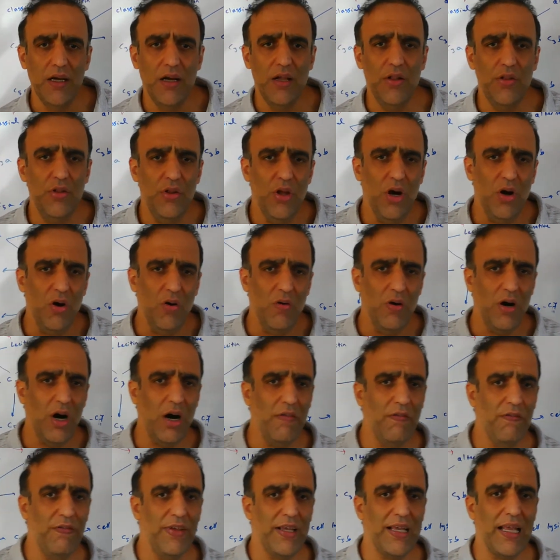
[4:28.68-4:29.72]
Now how
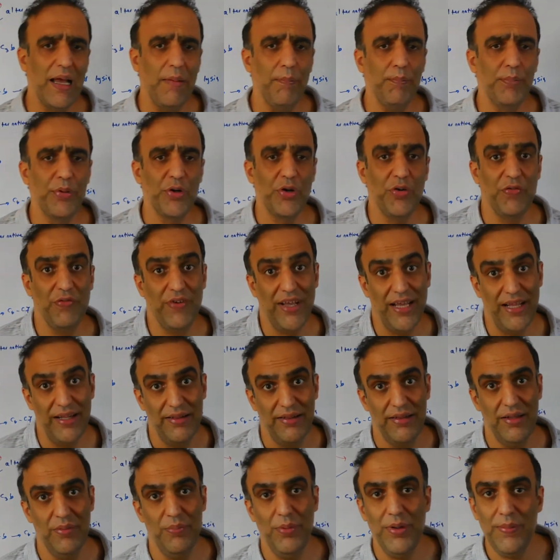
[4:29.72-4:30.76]
we can prevent,
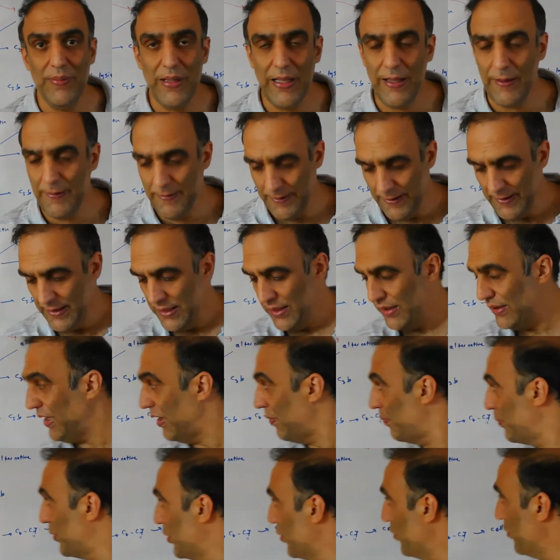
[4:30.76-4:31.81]
okay, this
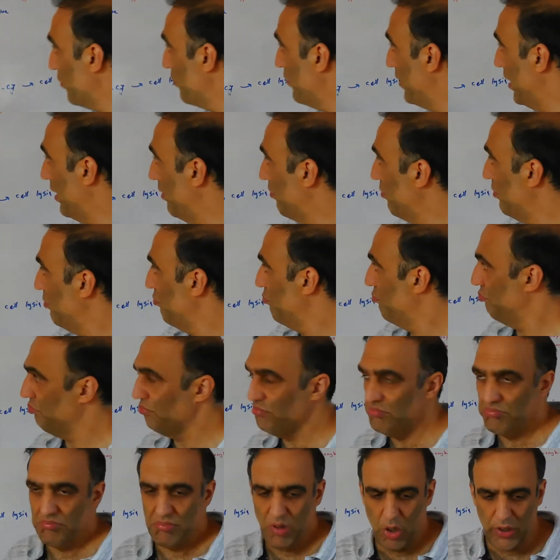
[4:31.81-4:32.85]
process.
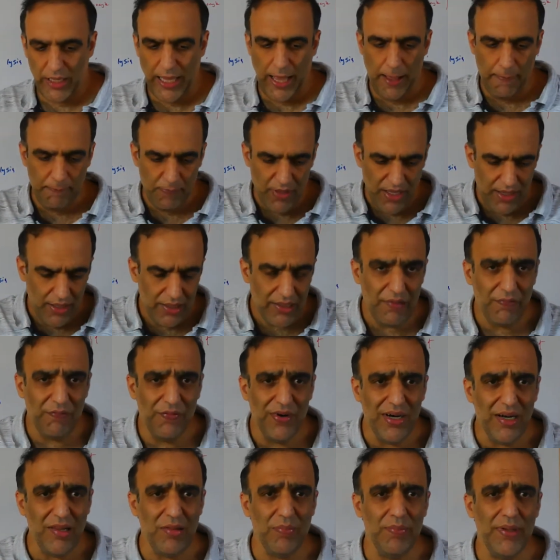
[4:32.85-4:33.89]
Okay, the
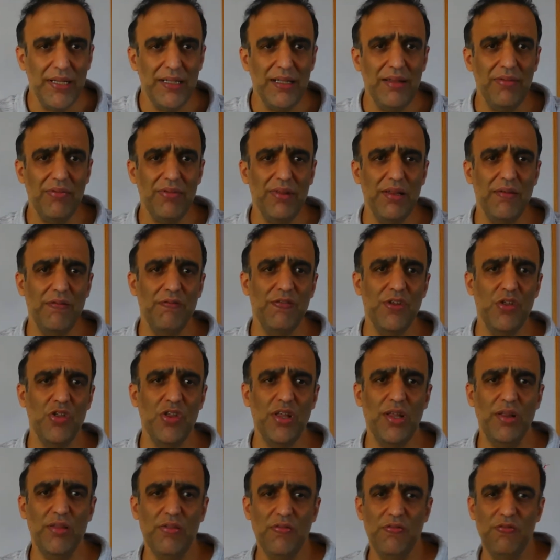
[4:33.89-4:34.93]
first medicine which
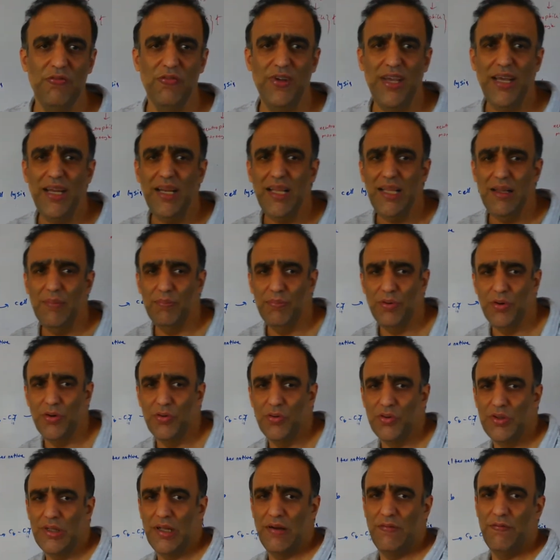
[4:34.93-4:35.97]
is very
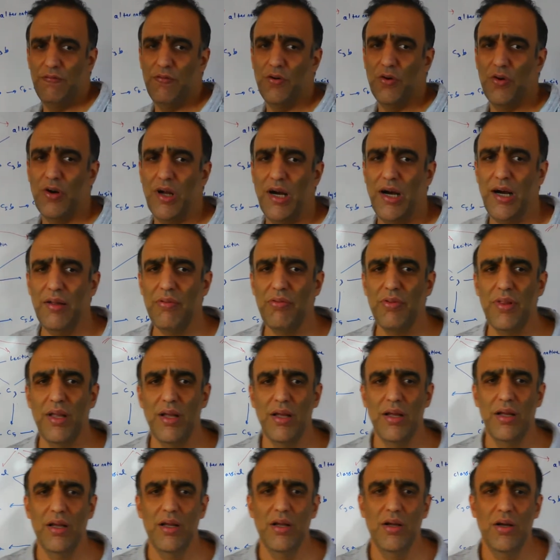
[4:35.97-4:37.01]
important for us,
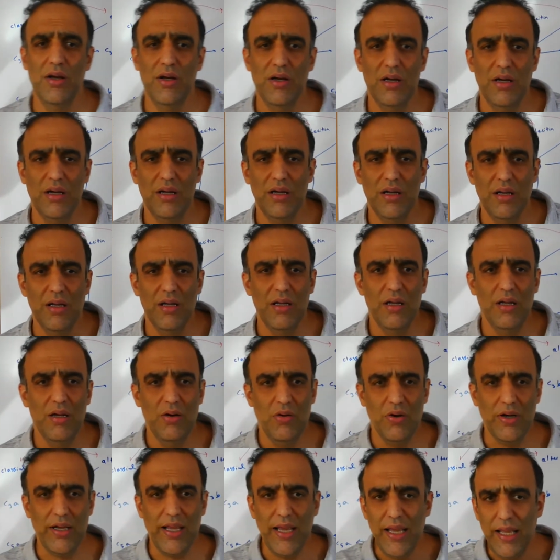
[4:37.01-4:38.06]

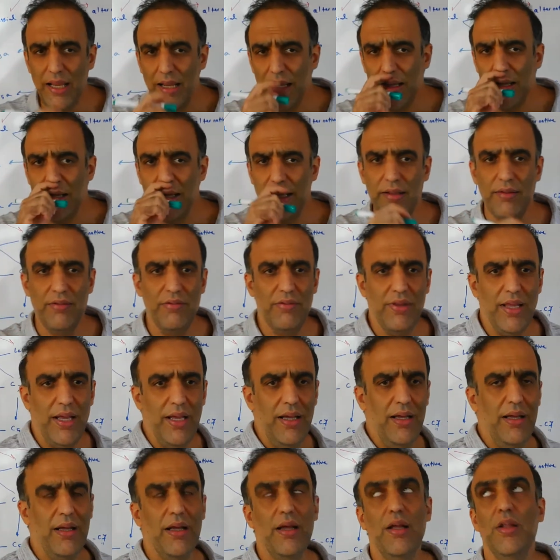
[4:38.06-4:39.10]
okay, is
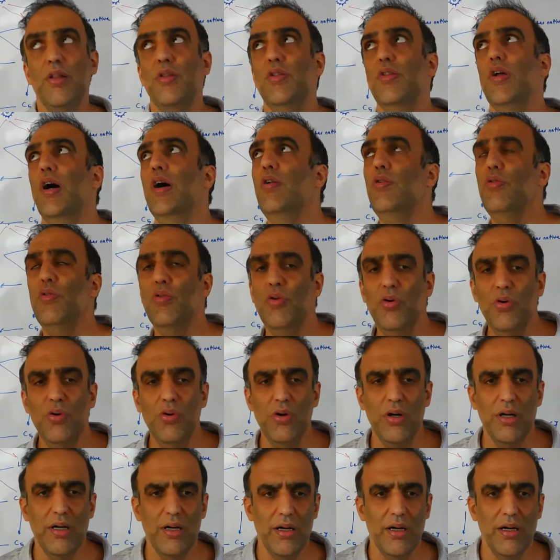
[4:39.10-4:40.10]
the Narsoplimab.